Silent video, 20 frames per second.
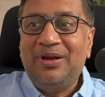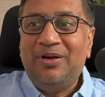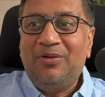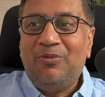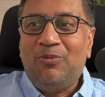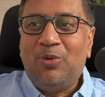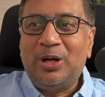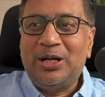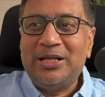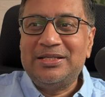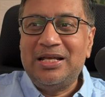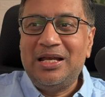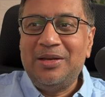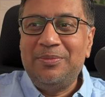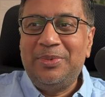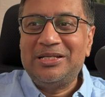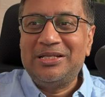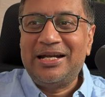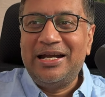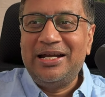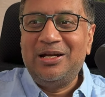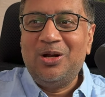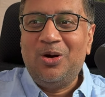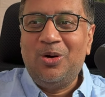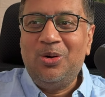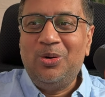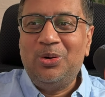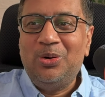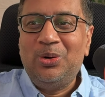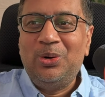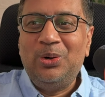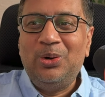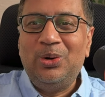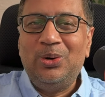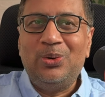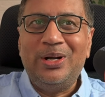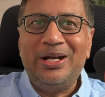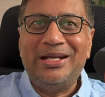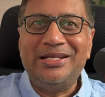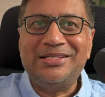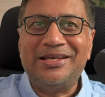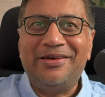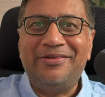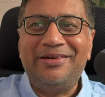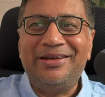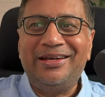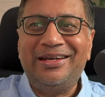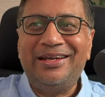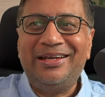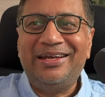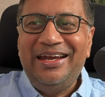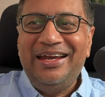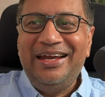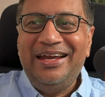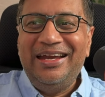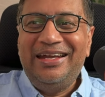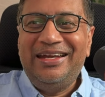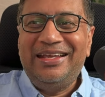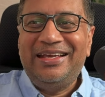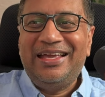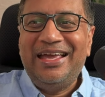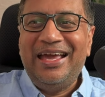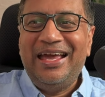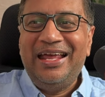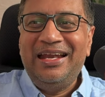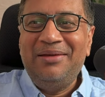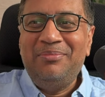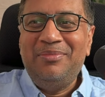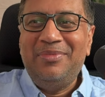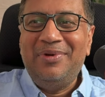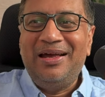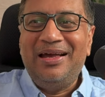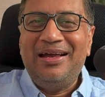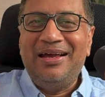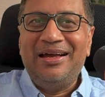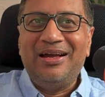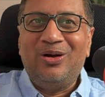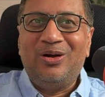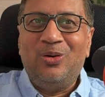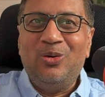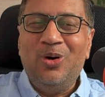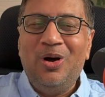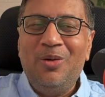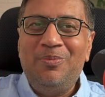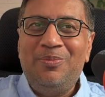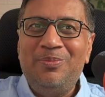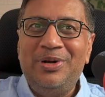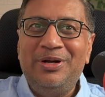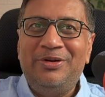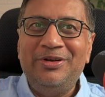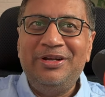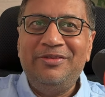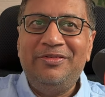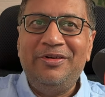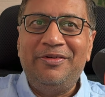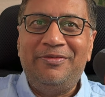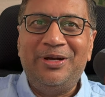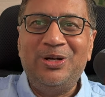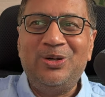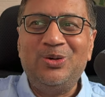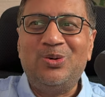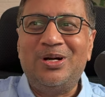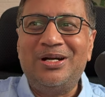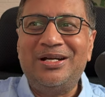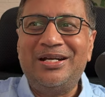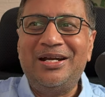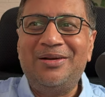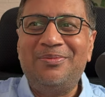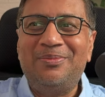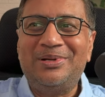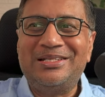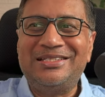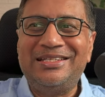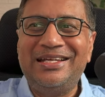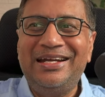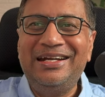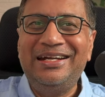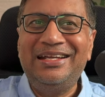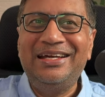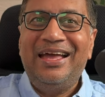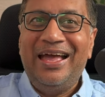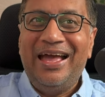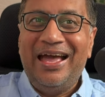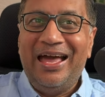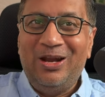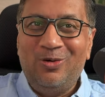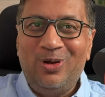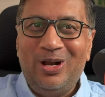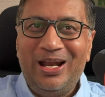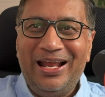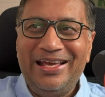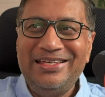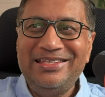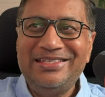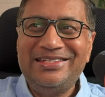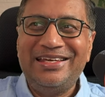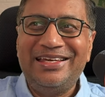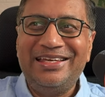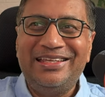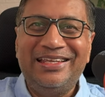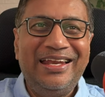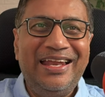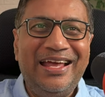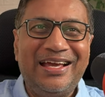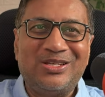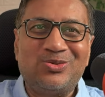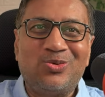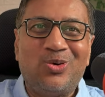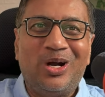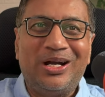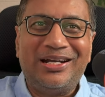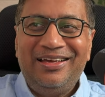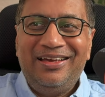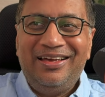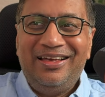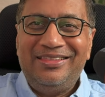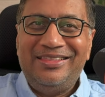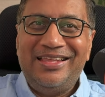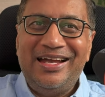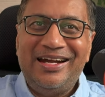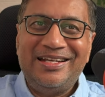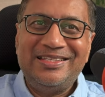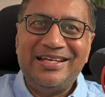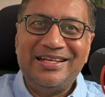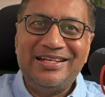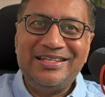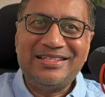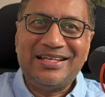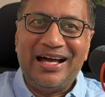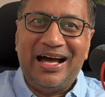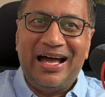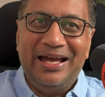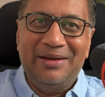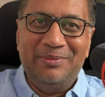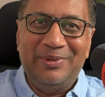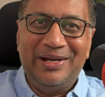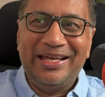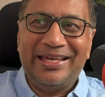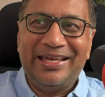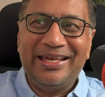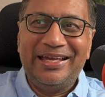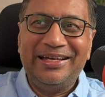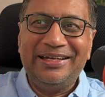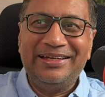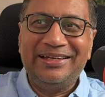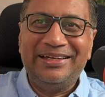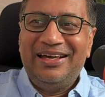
what is the eps right now 27 it can go up between 50 to 100% annualized in the next quarter. That is a risk I am taking.